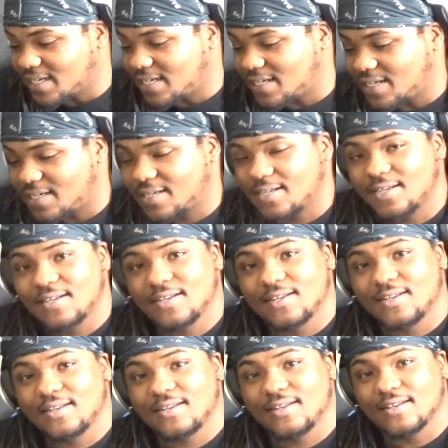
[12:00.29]
cent
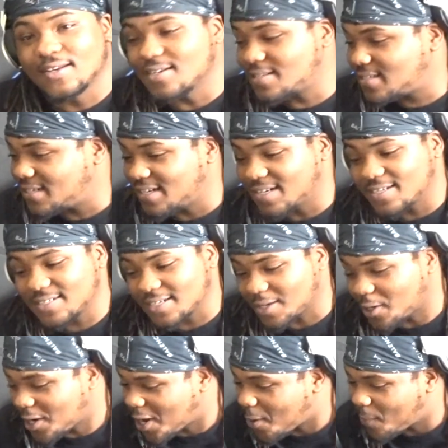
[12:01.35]

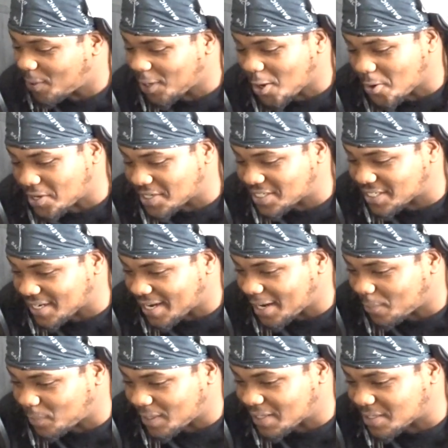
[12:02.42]
to go down below and
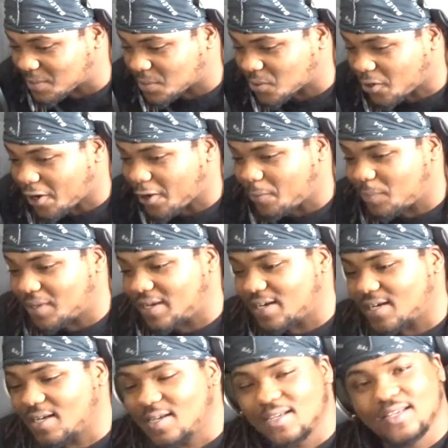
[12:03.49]
slap that
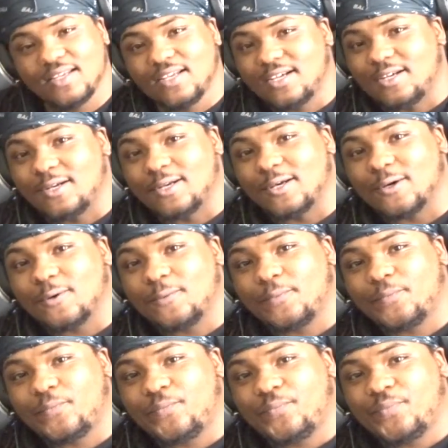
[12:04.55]
subscribe button, you
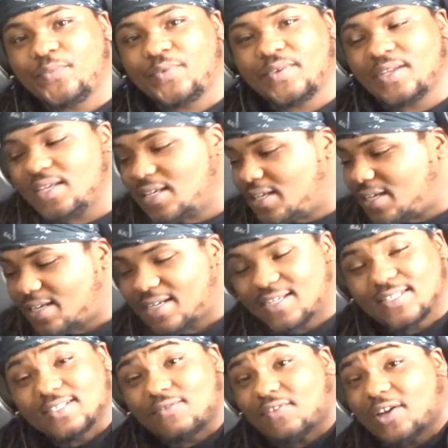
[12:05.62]
know?
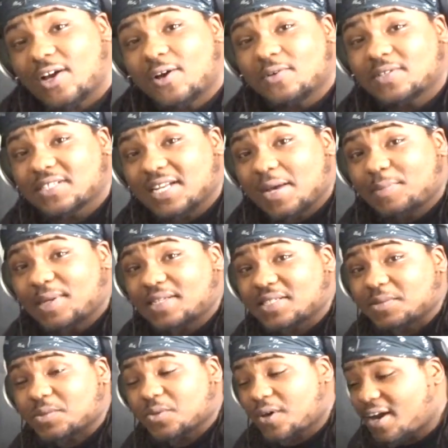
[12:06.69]
Because if y'all don't
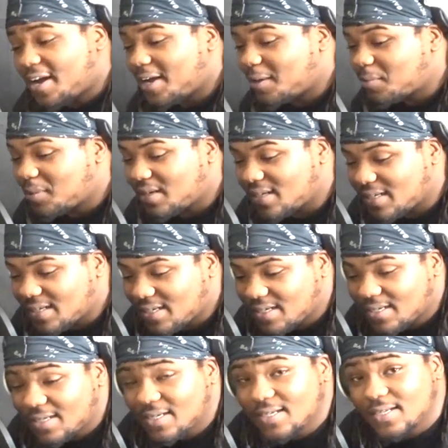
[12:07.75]
slap that subscribe
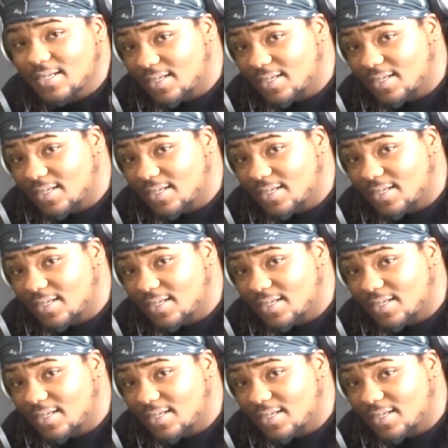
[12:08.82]
button,